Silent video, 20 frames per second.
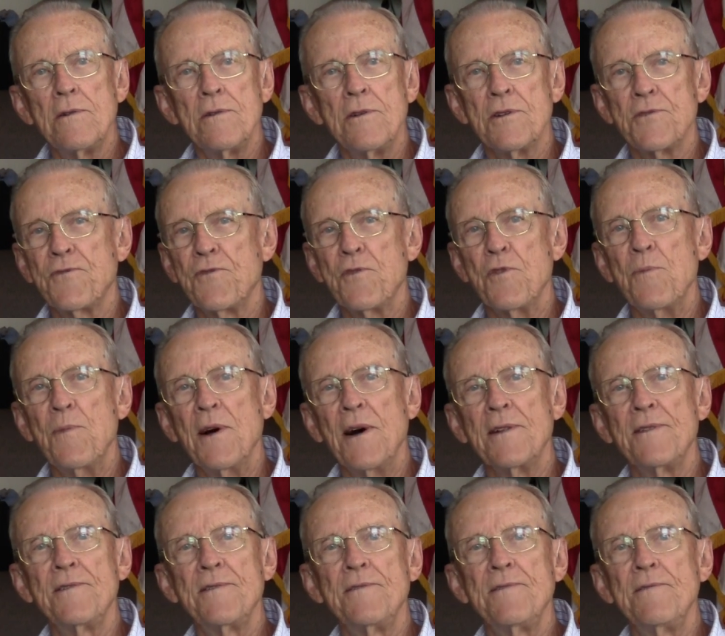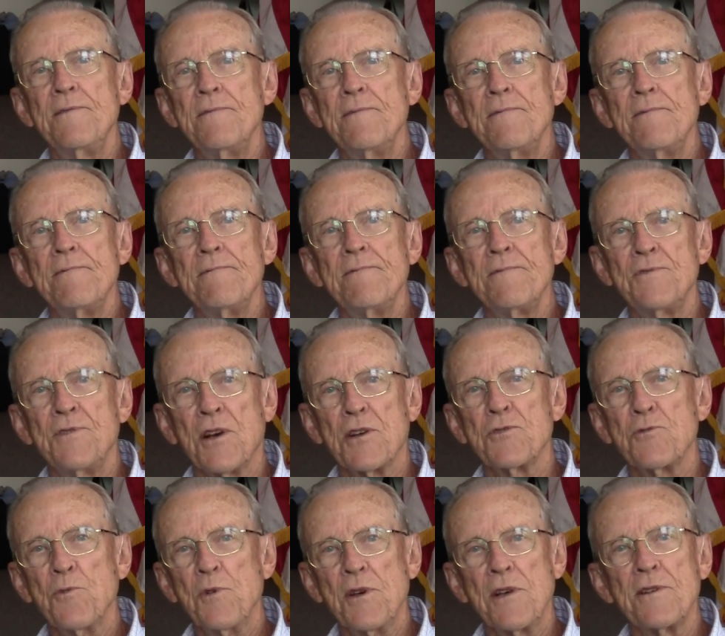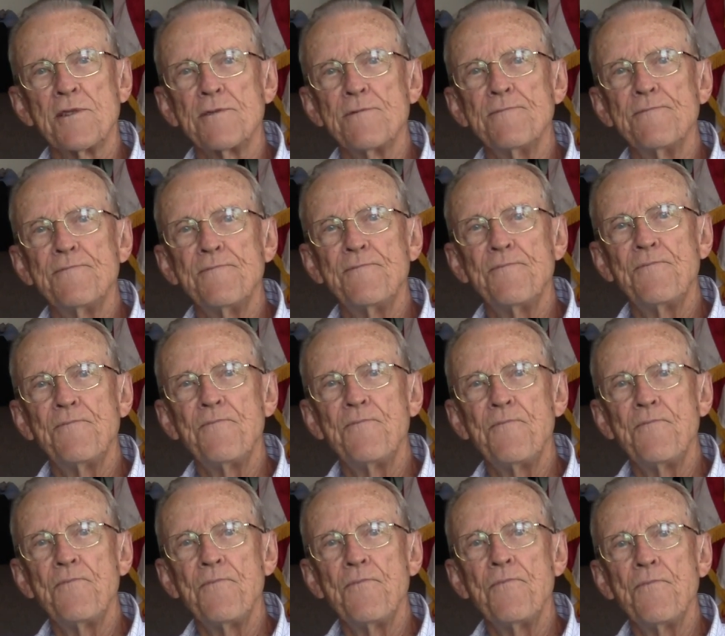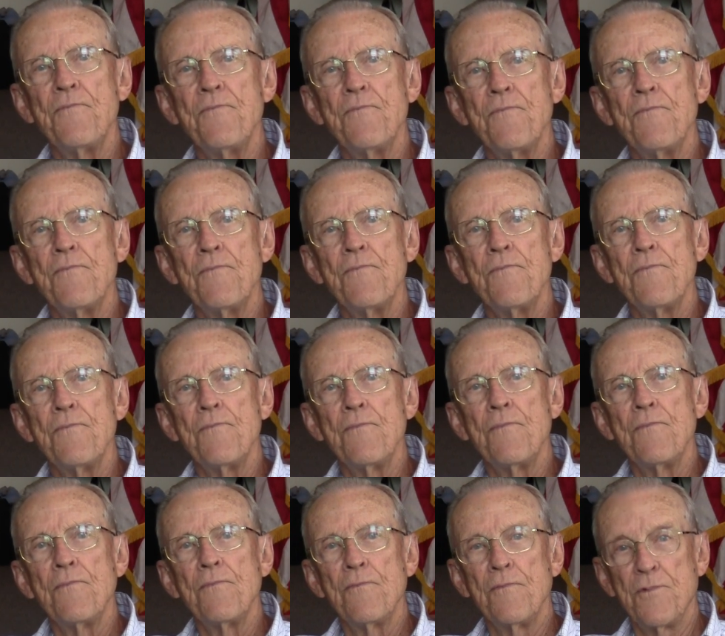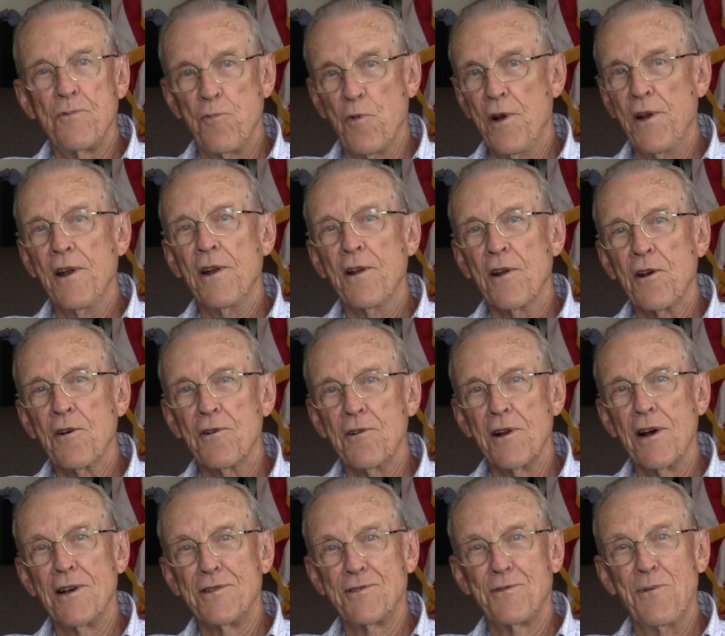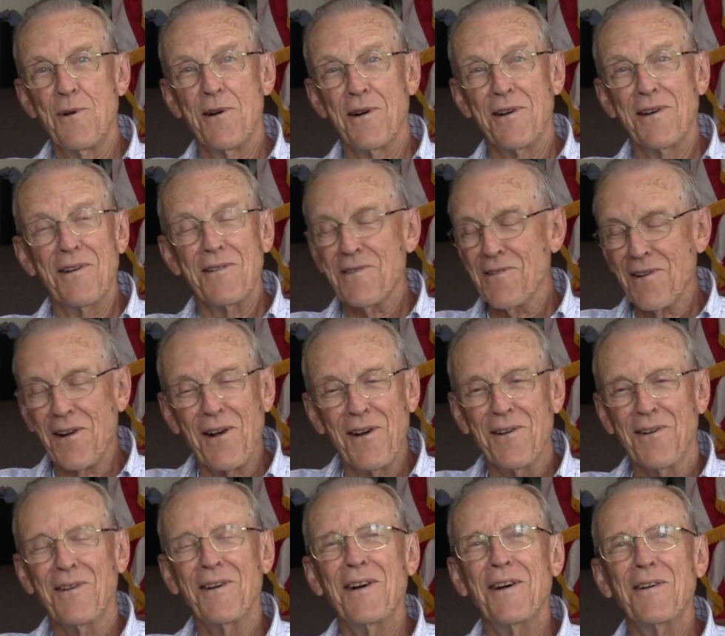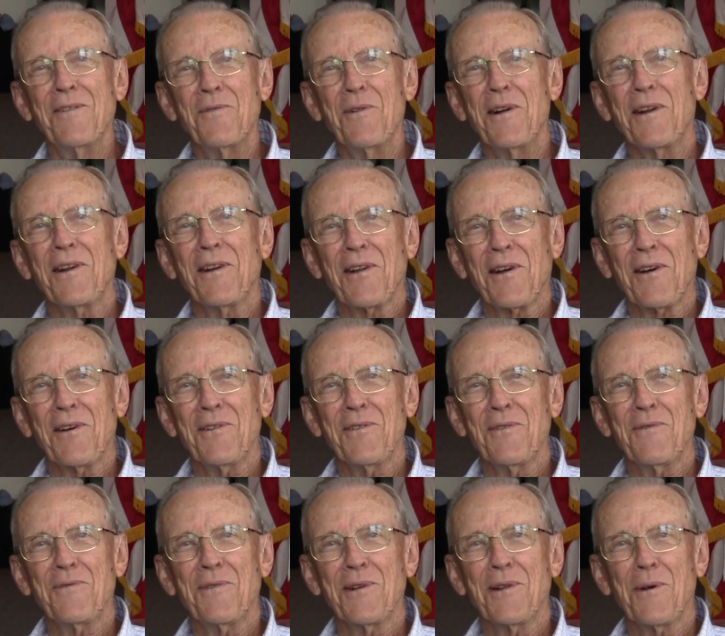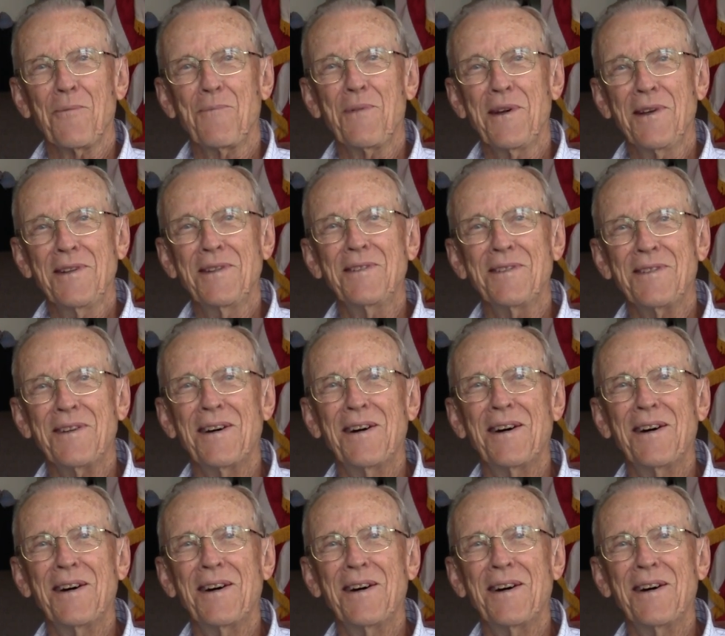Just for about six weeks. What were you doing there? Waiting to go to Australia, or waiting to go to go the to Philippines. Philippines.